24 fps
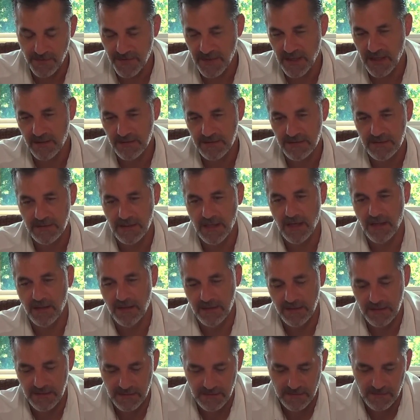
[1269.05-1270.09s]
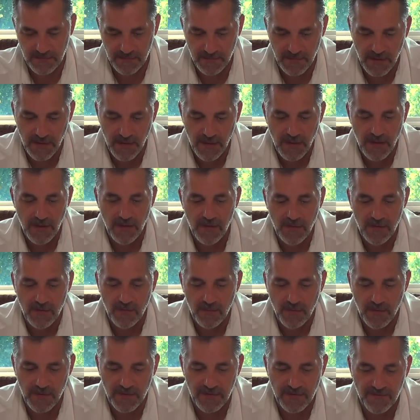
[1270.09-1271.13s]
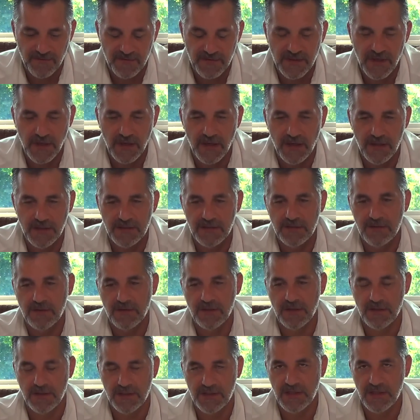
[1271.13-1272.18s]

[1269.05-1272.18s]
$1,000 worth of shares, and you get a